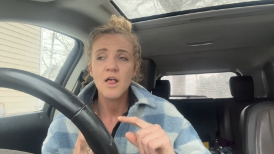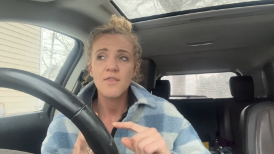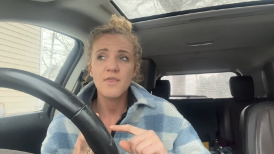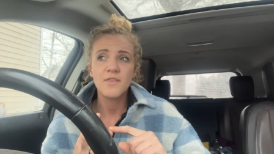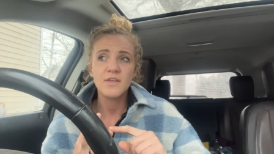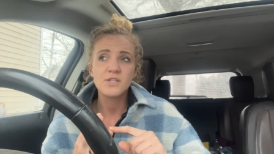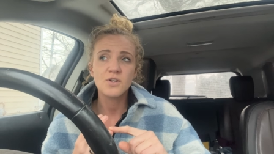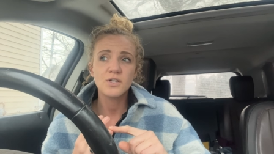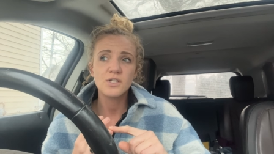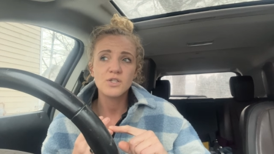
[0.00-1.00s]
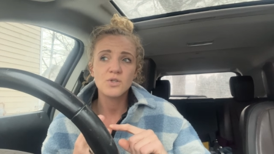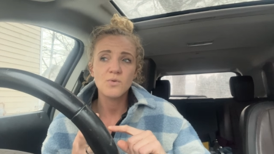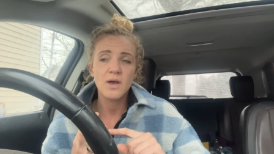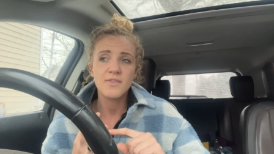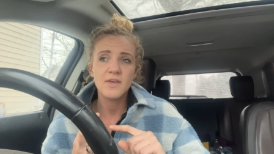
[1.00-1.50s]
then they turn
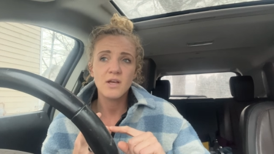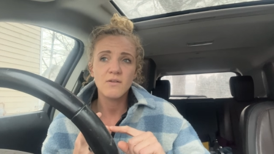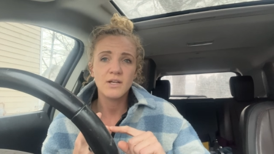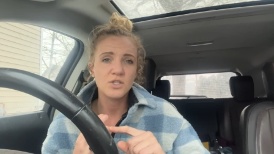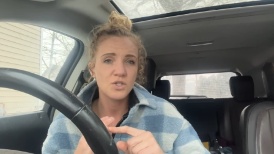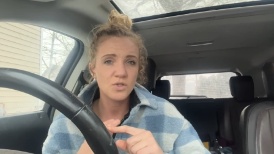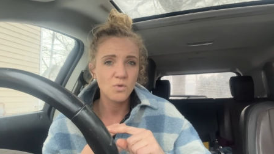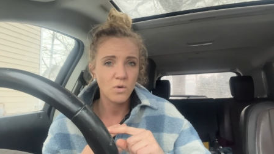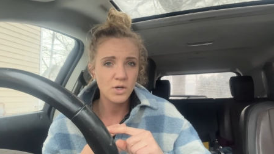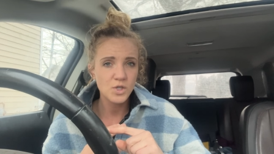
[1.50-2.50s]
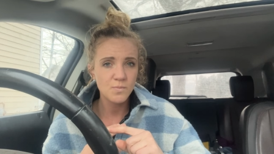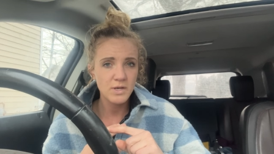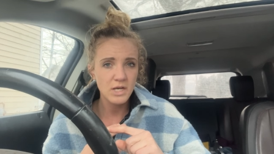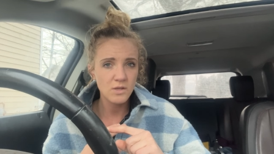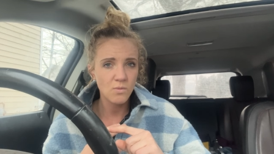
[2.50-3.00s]
into, I think, like a storage
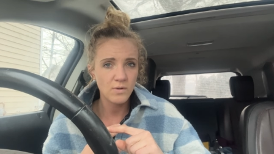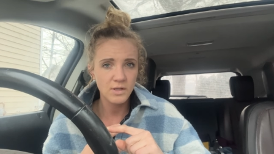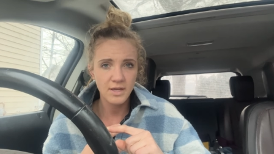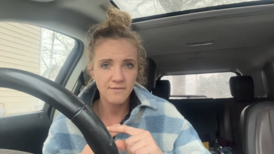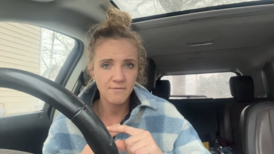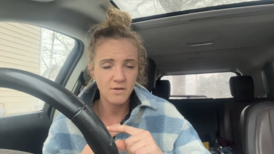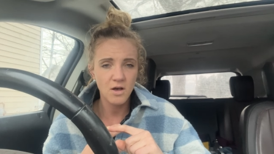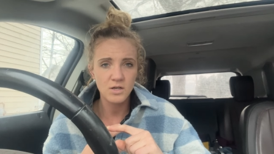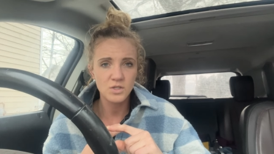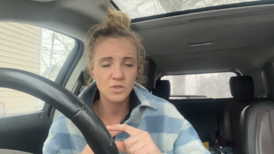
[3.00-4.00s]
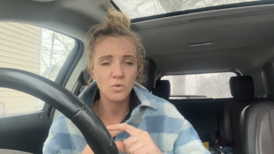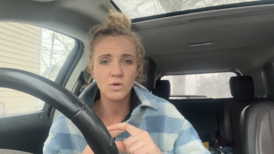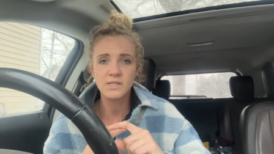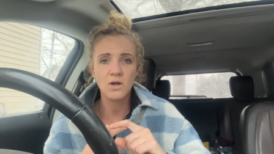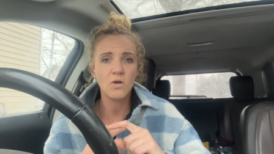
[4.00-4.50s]
bee, the one that like uh,
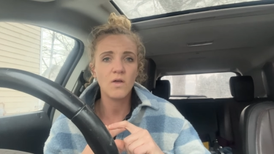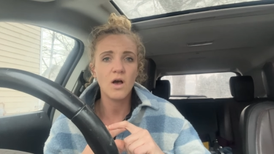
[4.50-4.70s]
stores like all the